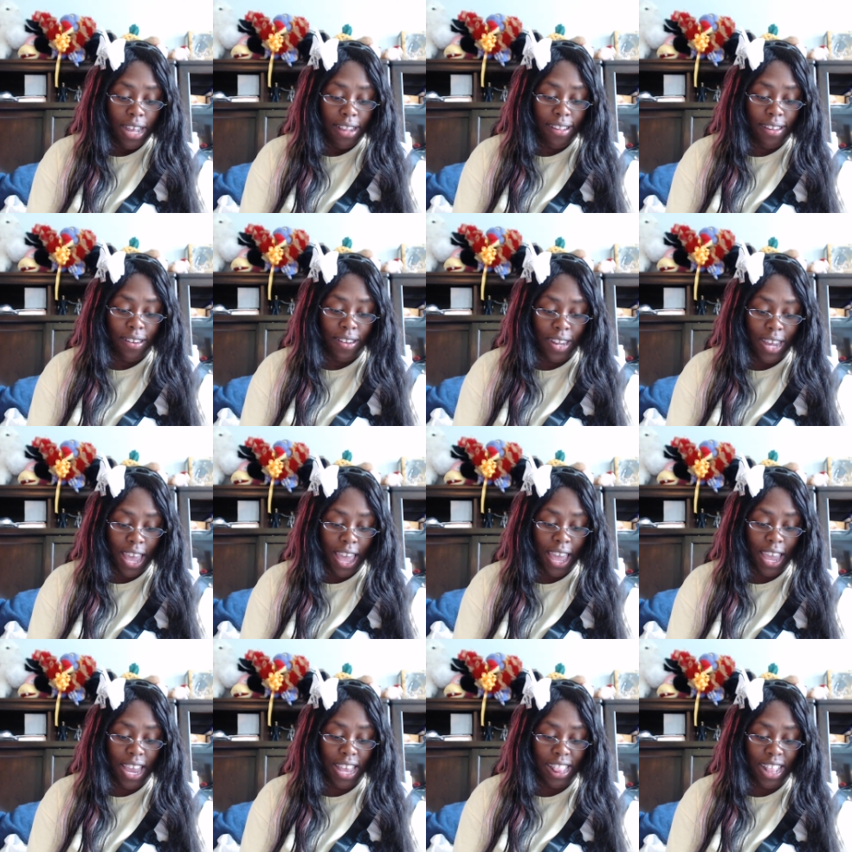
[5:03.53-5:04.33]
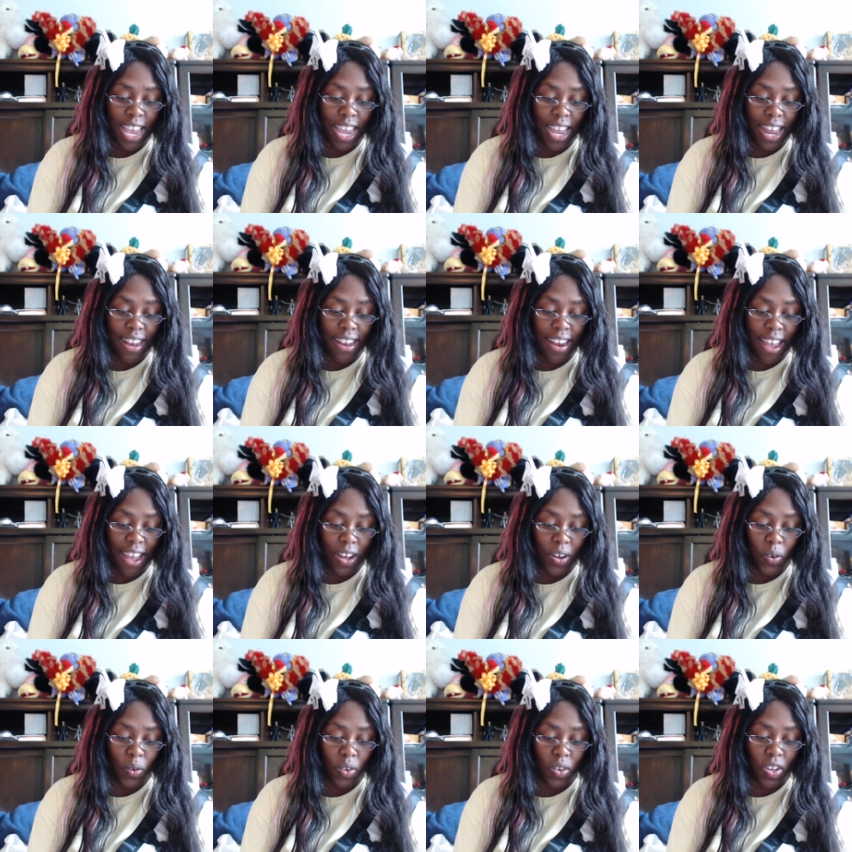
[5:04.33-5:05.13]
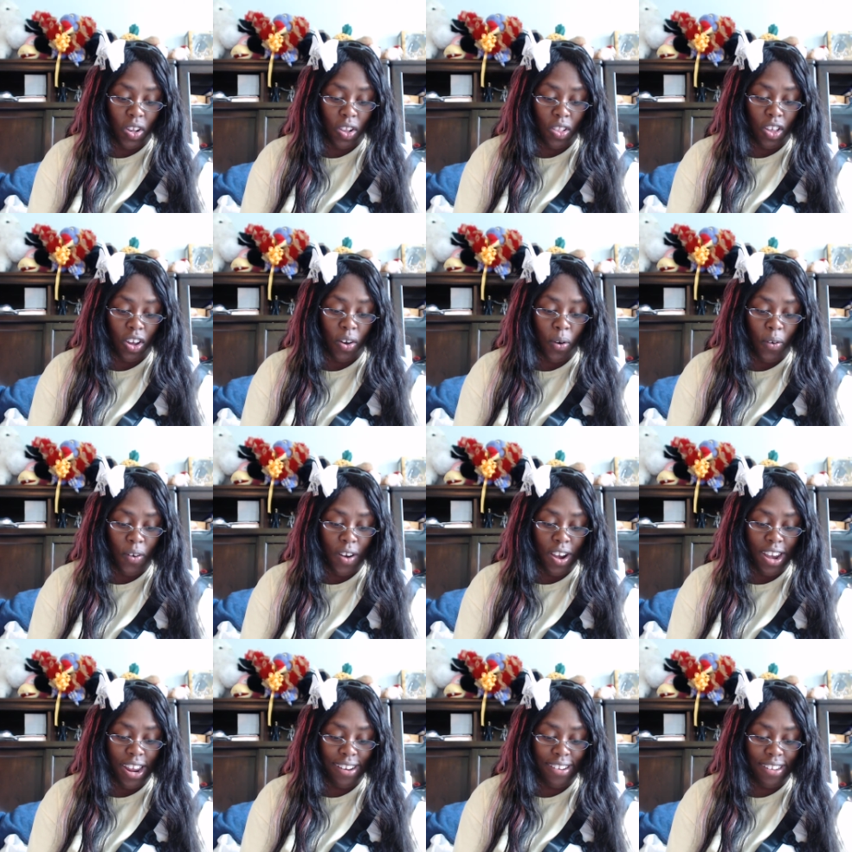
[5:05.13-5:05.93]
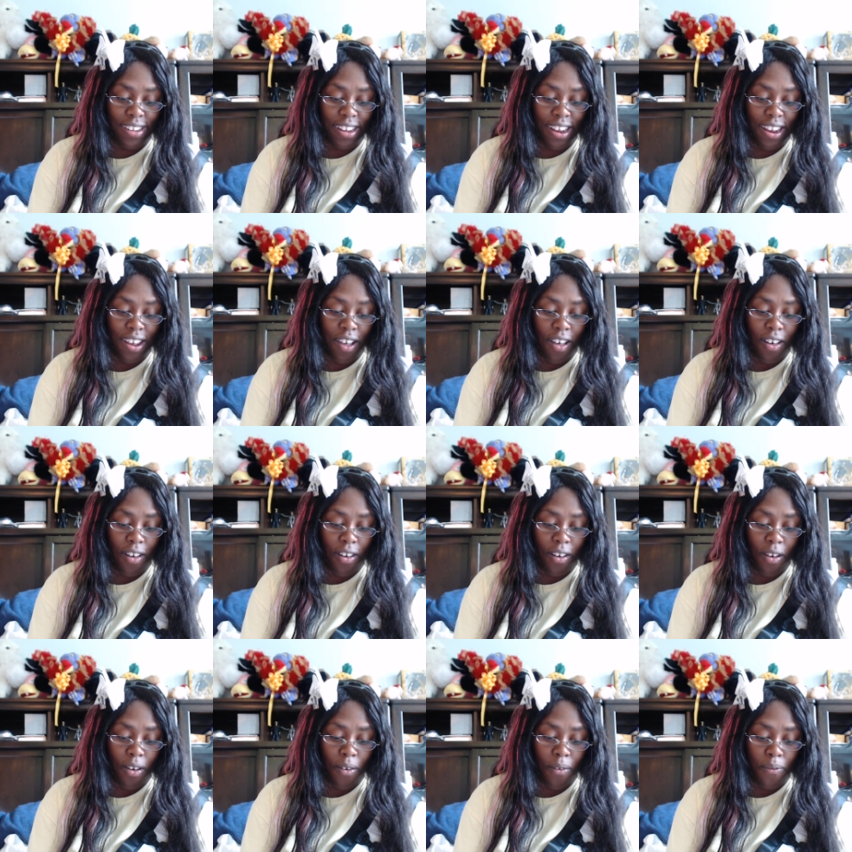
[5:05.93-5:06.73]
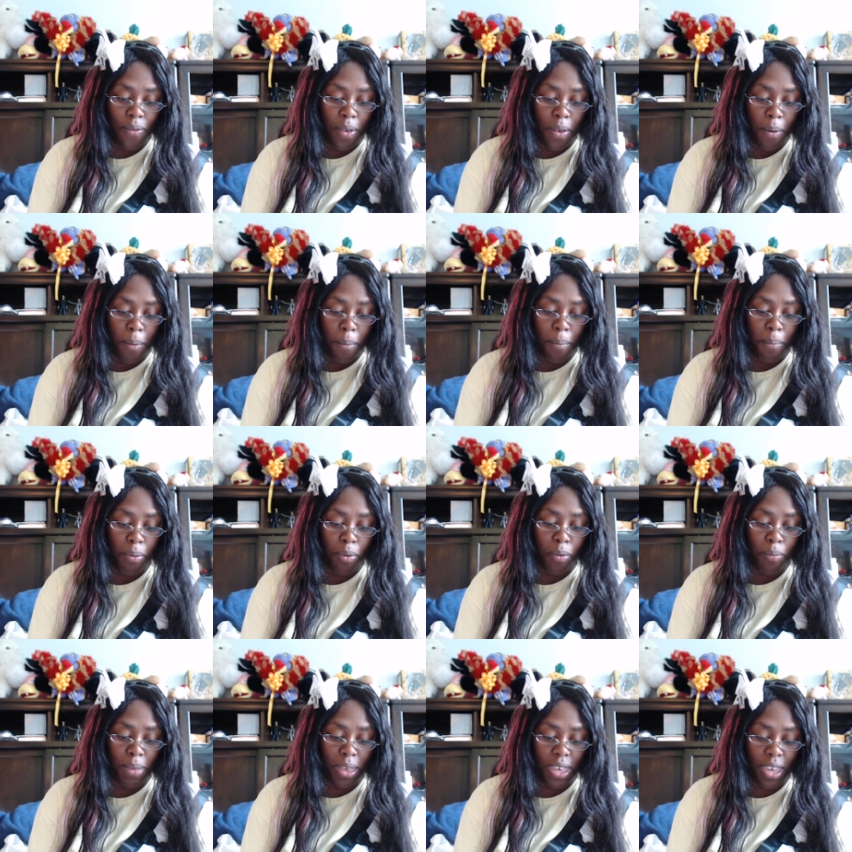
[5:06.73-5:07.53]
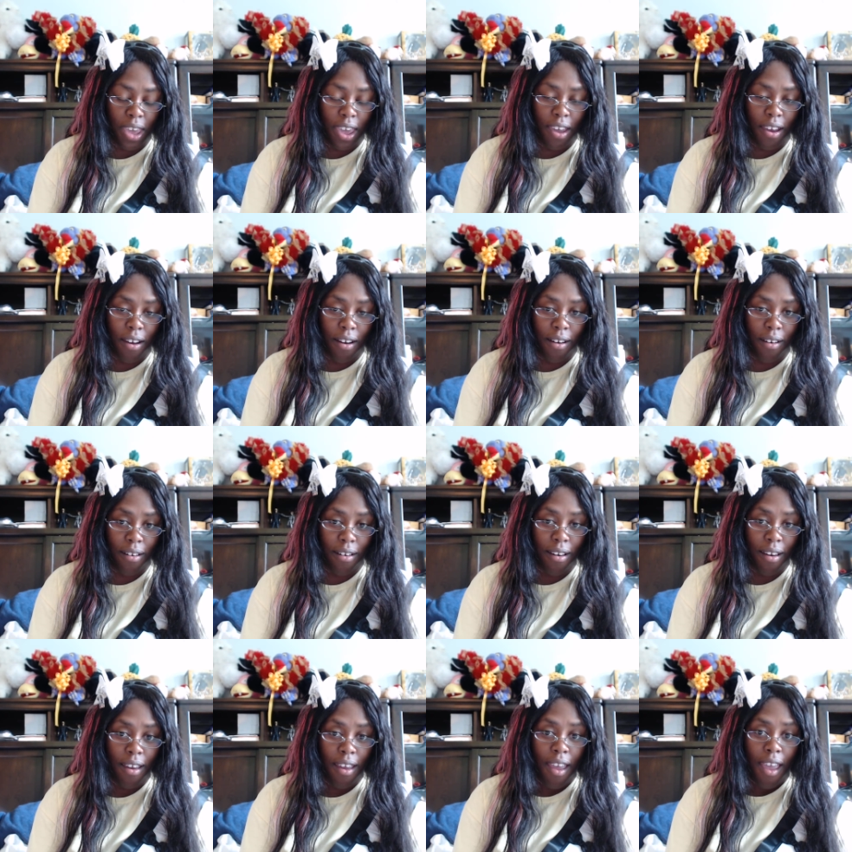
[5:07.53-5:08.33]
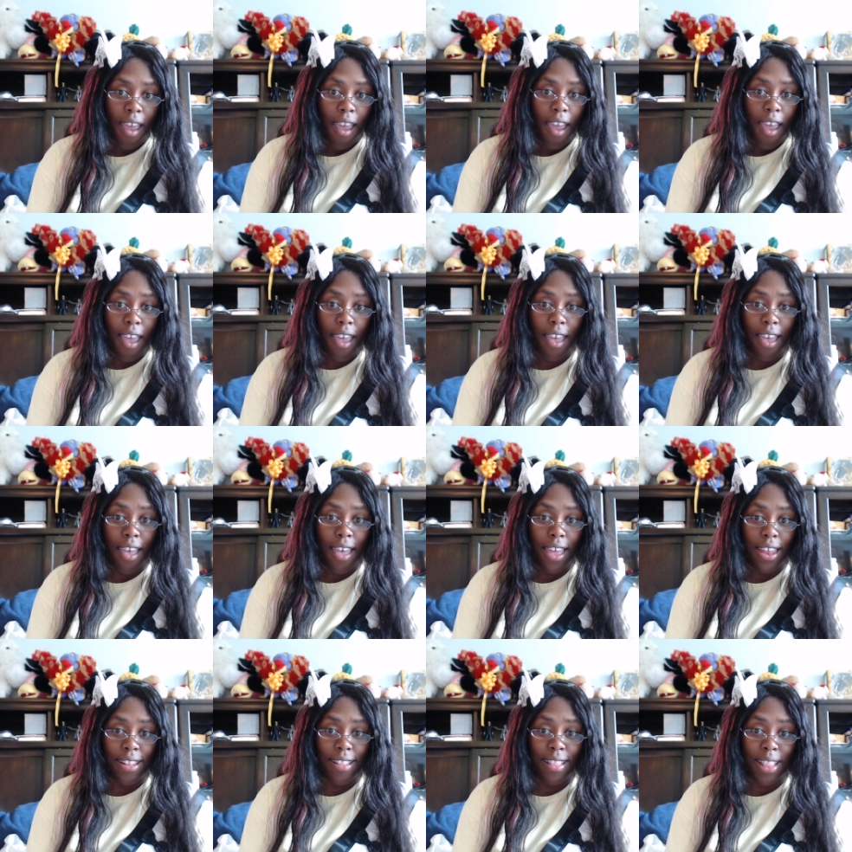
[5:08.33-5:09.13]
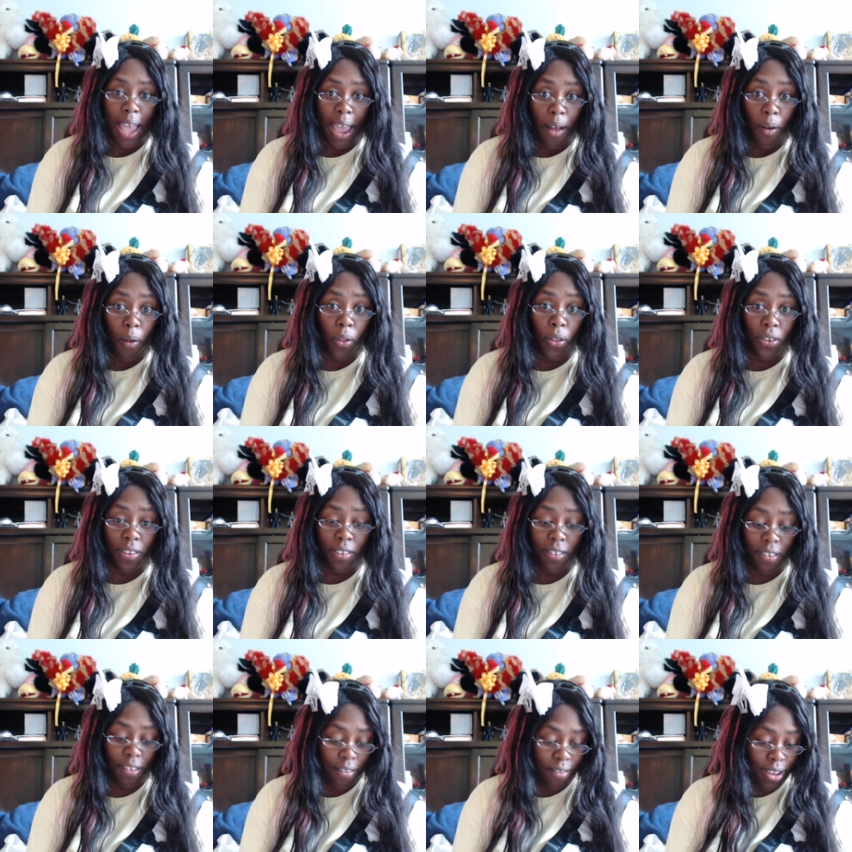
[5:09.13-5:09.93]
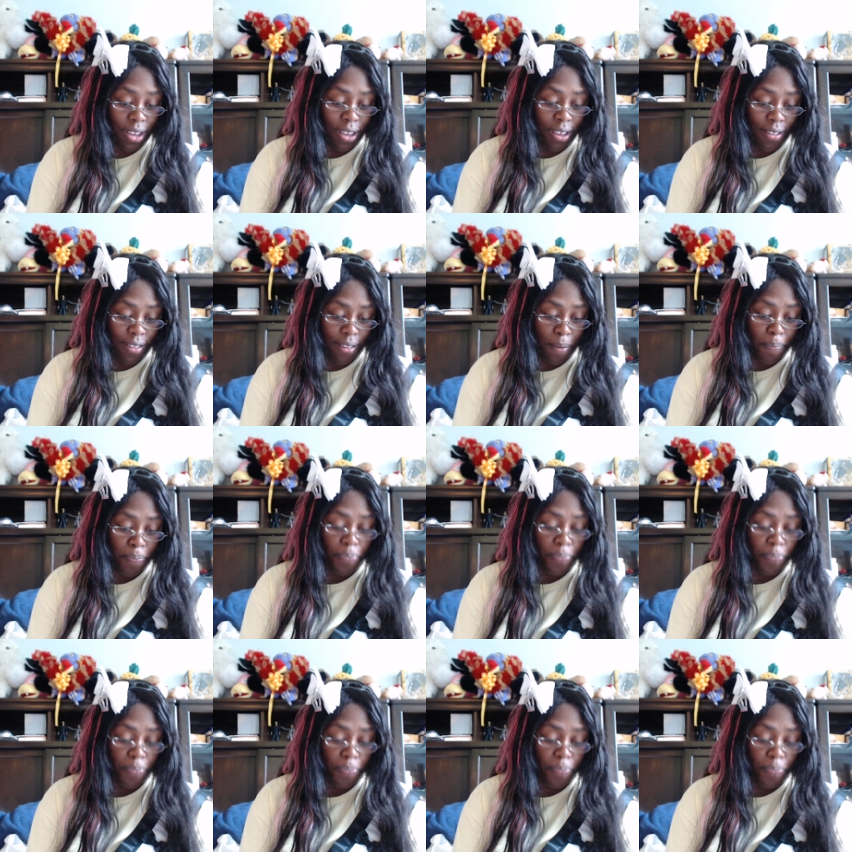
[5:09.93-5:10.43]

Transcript: Today they announced the coronation of Lumiere in that whole series.